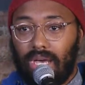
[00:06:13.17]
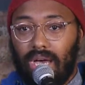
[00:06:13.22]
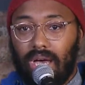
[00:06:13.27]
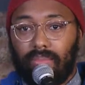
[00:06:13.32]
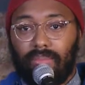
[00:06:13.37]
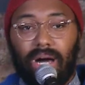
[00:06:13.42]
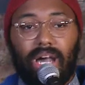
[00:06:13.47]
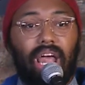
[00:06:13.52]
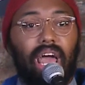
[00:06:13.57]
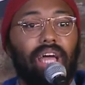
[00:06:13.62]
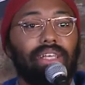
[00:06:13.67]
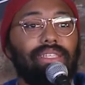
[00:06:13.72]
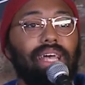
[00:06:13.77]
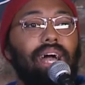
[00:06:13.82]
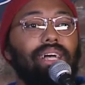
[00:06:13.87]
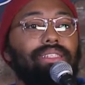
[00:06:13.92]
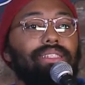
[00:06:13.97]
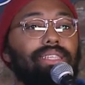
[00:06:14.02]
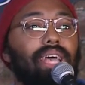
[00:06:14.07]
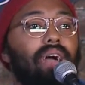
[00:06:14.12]
But as
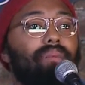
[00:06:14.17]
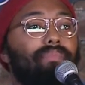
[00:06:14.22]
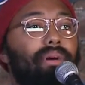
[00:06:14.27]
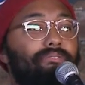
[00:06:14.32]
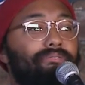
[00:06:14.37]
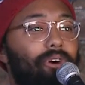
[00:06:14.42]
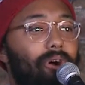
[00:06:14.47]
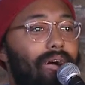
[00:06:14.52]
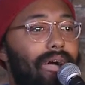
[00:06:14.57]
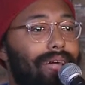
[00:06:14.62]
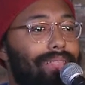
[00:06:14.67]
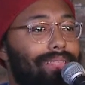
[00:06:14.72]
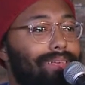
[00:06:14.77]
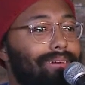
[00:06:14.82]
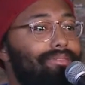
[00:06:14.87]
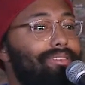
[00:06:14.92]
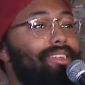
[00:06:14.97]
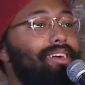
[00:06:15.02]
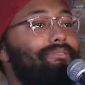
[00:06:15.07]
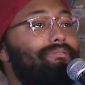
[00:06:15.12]
I said before, I
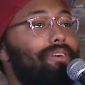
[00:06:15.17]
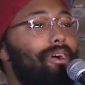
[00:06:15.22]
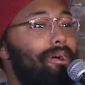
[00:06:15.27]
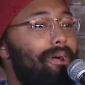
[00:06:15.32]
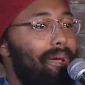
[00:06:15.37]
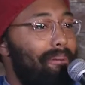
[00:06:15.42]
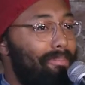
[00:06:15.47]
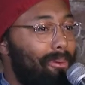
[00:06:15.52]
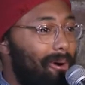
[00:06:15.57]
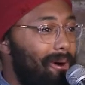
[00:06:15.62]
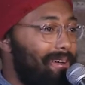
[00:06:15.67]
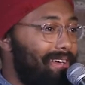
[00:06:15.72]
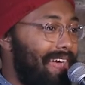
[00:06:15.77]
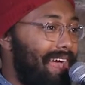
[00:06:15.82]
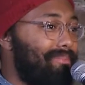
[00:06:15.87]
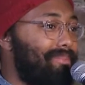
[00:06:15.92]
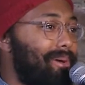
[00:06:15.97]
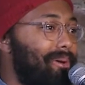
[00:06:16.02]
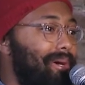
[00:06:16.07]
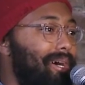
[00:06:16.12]
live in a very poor
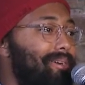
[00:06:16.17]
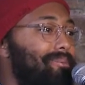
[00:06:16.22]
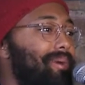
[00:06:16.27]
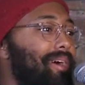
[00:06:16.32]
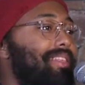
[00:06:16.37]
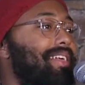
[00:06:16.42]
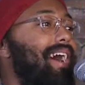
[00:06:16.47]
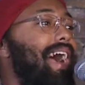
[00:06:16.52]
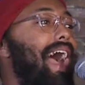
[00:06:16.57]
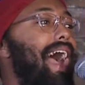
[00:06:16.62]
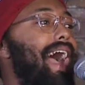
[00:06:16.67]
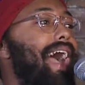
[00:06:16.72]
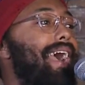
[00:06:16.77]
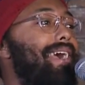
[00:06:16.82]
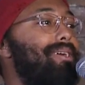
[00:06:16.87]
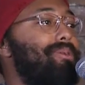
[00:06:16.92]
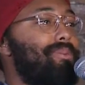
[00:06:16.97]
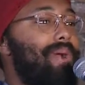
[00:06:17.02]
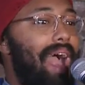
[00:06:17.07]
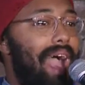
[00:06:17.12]
neighborhood with a high
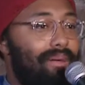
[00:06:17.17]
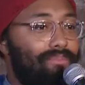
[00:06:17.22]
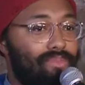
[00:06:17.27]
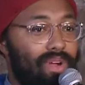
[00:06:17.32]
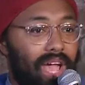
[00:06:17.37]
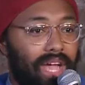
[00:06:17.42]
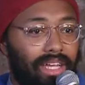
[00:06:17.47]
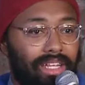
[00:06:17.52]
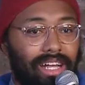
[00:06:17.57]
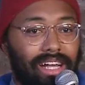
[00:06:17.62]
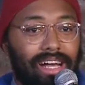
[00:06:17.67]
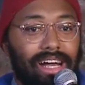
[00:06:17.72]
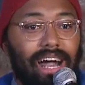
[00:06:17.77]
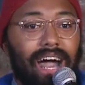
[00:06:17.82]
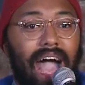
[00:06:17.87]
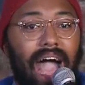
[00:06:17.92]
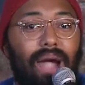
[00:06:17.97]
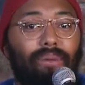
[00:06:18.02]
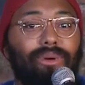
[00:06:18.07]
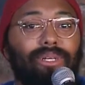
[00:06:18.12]
crime rate.
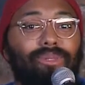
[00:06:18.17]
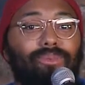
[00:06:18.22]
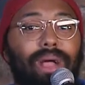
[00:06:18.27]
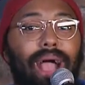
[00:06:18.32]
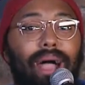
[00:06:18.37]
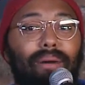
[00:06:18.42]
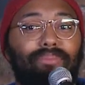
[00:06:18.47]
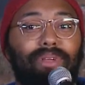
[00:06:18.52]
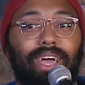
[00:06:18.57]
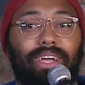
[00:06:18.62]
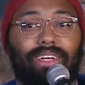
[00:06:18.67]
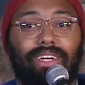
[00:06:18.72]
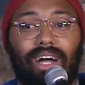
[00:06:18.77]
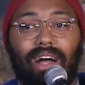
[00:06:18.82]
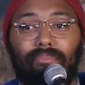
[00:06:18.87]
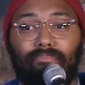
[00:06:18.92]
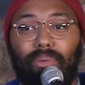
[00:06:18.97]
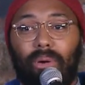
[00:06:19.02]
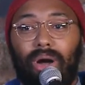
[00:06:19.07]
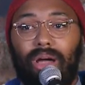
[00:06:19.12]
I was robbed at
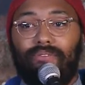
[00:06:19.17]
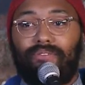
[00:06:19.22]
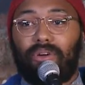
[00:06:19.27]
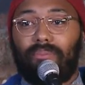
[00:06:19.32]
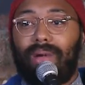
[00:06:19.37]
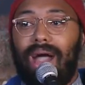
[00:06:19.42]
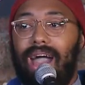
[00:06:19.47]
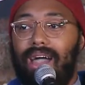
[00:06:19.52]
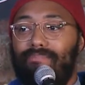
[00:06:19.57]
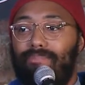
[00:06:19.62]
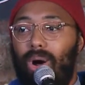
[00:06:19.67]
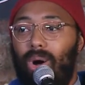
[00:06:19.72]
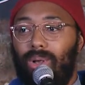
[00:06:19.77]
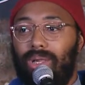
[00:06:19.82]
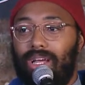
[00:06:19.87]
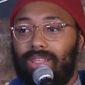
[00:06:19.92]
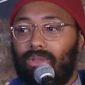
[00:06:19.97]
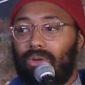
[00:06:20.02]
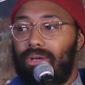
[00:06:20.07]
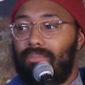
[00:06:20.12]
gunpoint for my
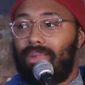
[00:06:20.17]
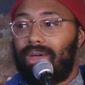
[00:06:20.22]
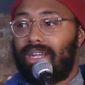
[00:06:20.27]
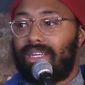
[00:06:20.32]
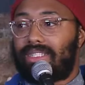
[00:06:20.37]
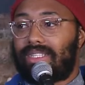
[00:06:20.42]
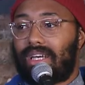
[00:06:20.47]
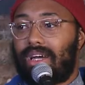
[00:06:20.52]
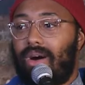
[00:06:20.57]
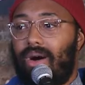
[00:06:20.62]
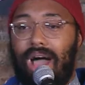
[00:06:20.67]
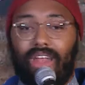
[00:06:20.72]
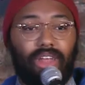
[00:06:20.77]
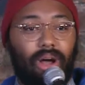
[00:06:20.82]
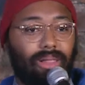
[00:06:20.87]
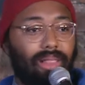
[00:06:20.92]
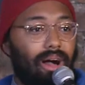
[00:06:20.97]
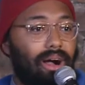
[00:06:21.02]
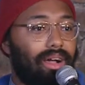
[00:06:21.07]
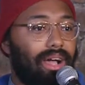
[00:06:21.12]
Ebola 3 minutes ago. I no
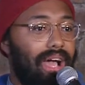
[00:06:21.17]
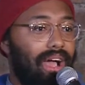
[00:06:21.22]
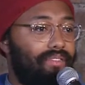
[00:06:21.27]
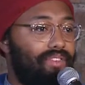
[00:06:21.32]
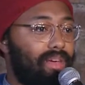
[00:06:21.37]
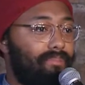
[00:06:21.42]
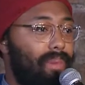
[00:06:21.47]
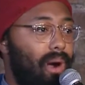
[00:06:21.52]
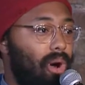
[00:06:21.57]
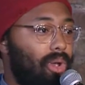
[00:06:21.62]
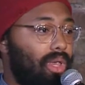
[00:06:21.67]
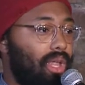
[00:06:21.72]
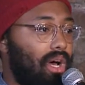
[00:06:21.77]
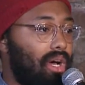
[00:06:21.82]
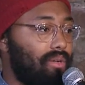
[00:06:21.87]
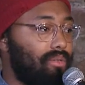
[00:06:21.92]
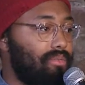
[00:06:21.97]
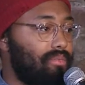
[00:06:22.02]
longer have Ebola.